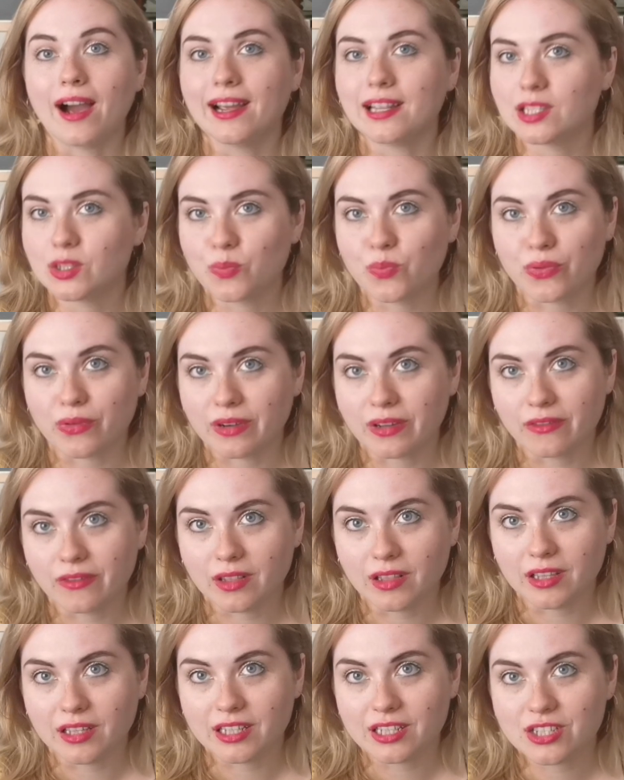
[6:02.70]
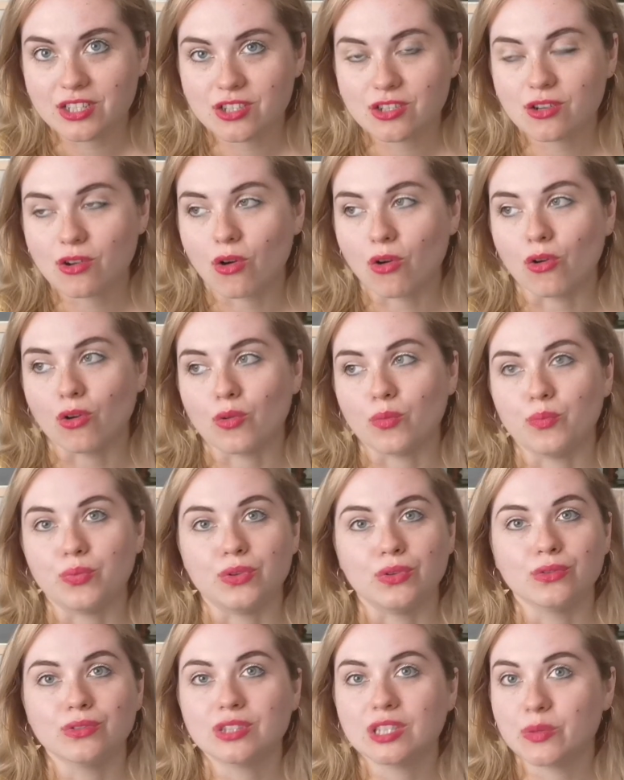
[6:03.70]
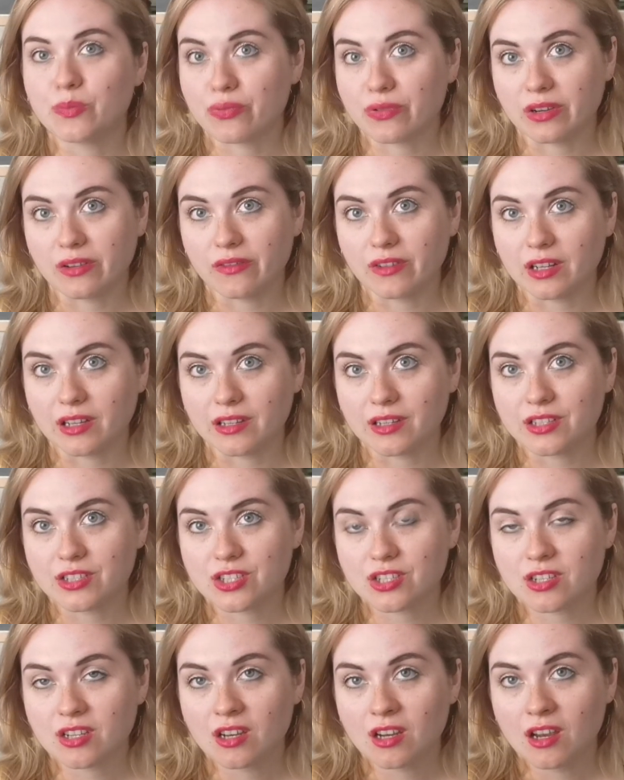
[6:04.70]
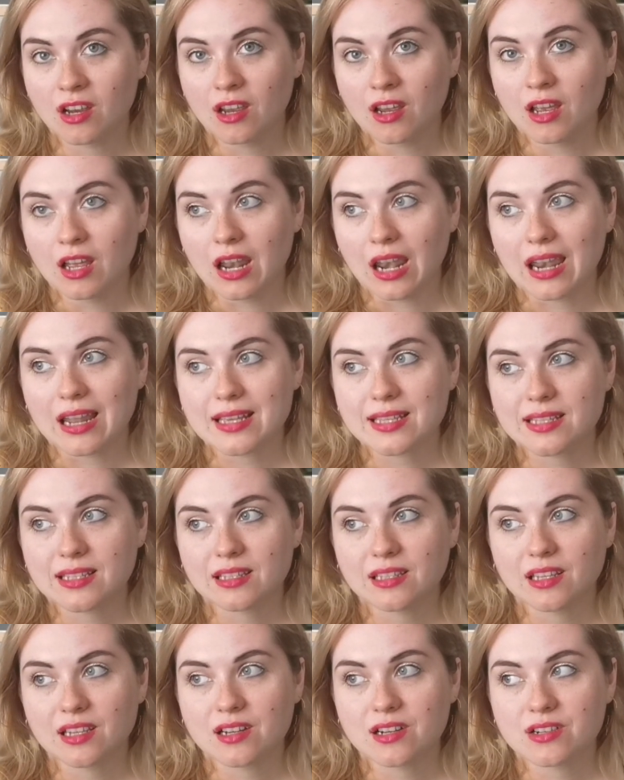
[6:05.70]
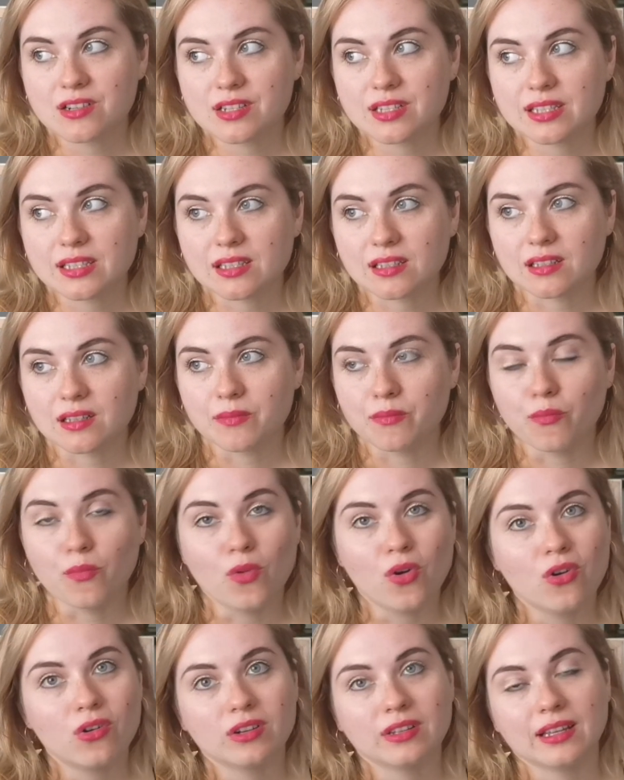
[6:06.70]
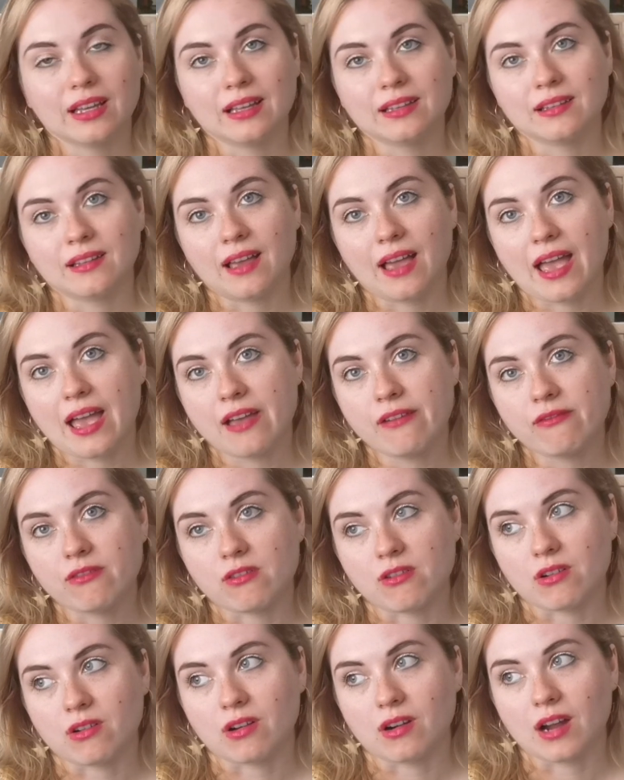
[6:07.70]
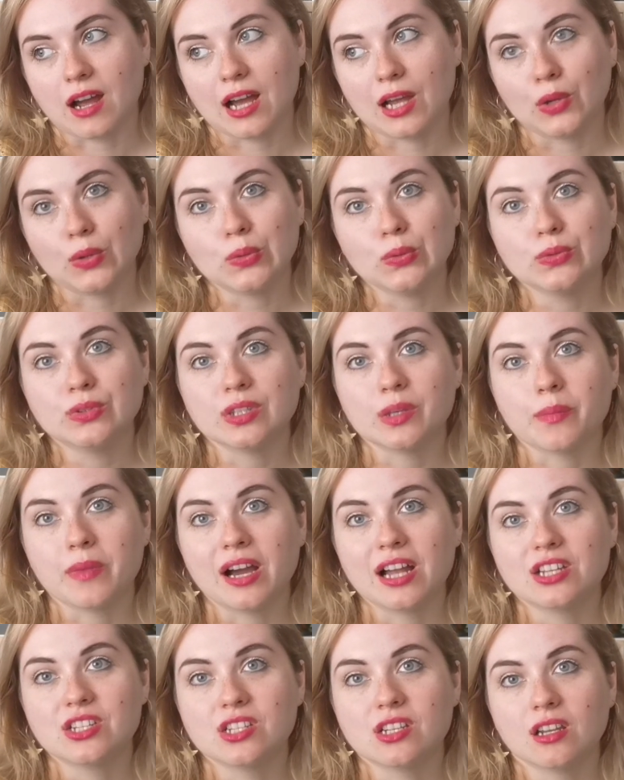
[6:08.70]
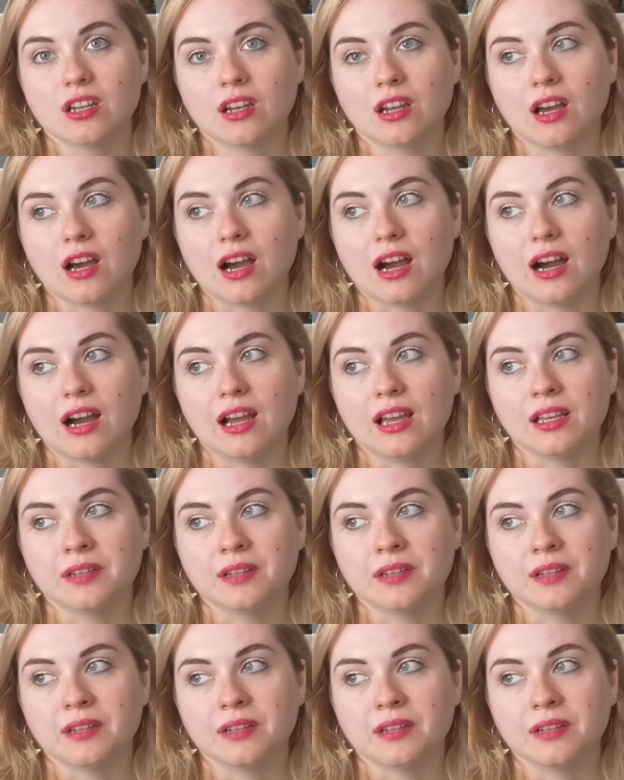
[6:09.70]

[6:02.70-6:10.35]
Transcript: white privilege or beauty privilege. Last year, more than ever I could imagine,